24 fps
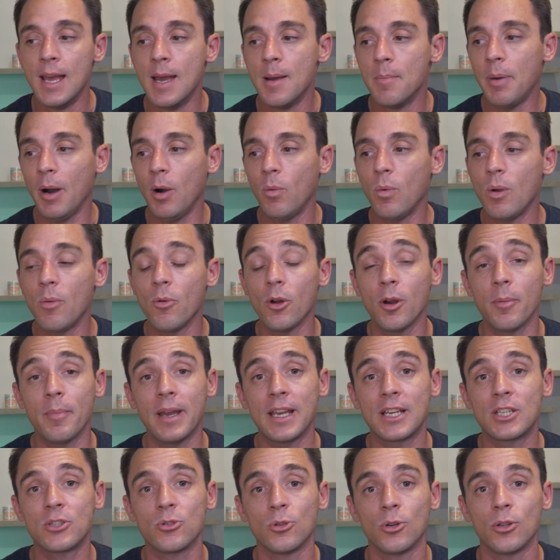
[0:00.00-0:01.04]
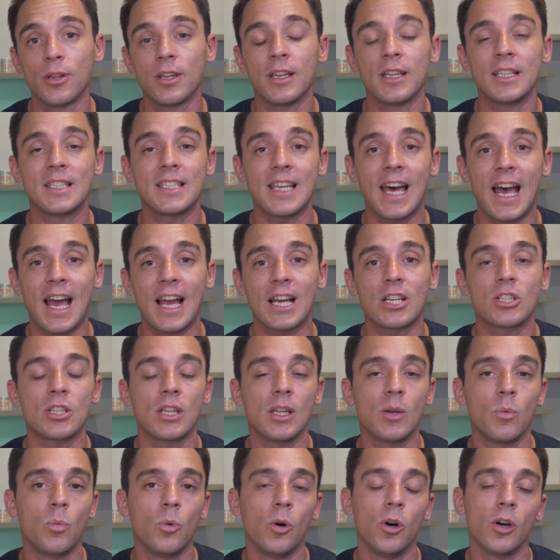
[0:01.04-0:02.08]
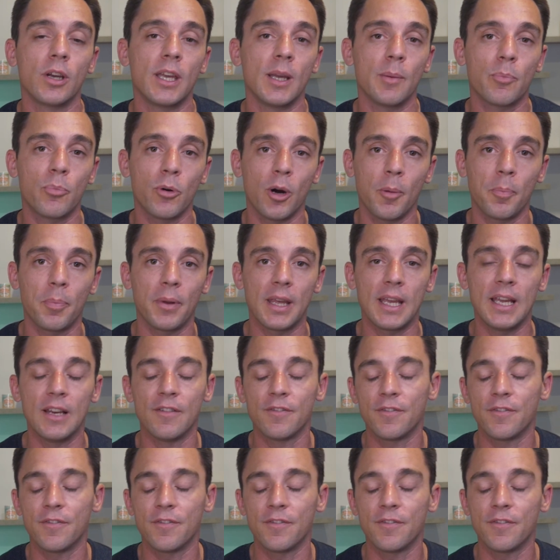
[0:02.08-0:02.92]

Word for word: But we want to make sure that it's actually working properly in